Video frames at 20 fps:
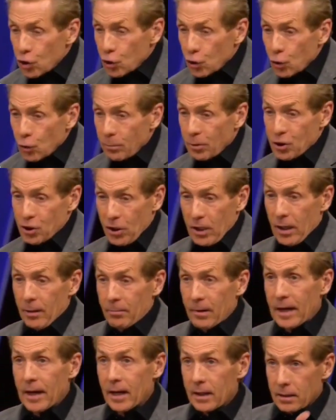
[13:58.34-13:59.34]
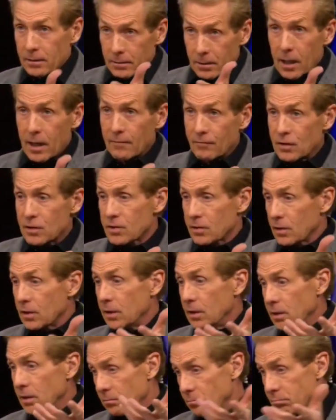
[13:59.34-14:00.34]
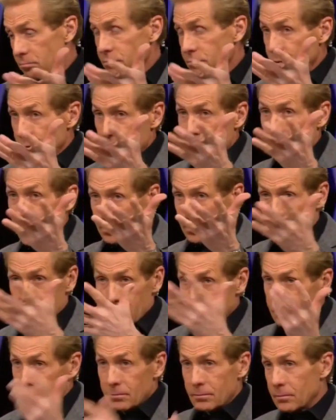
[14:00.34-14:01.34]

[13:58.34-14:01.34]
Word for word: 2, but you got back, obviously, you got